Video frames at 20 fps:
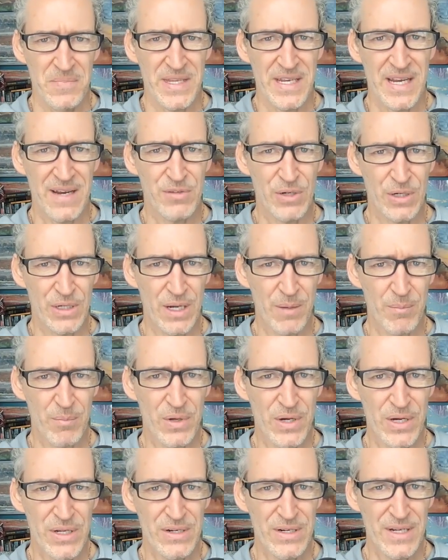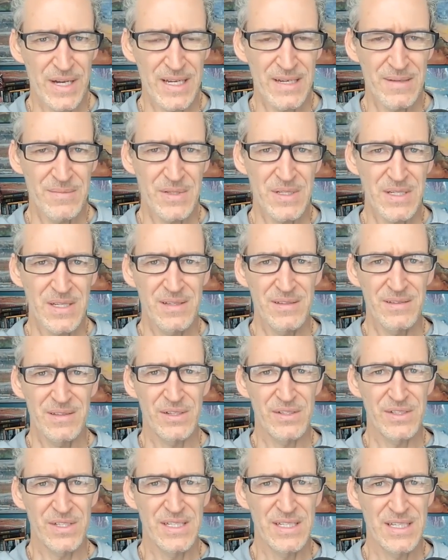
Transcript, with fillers: Then after a couple hundred items, there's